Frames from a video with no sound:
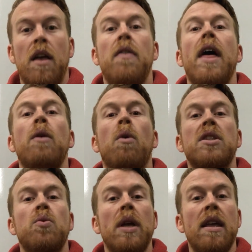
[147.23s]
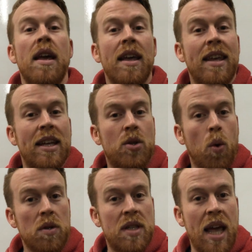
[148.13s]
then once we get
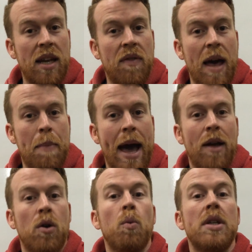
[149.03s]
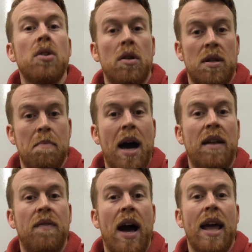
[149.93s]
towards the end of that pattern, we start to
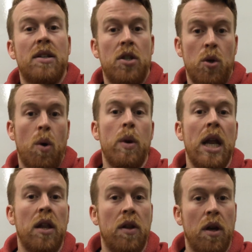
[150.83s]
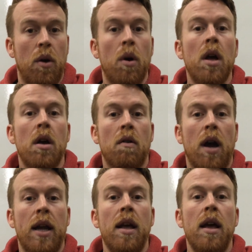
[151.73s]
modify it to do what we need to do,
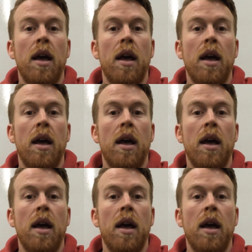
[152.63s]
right?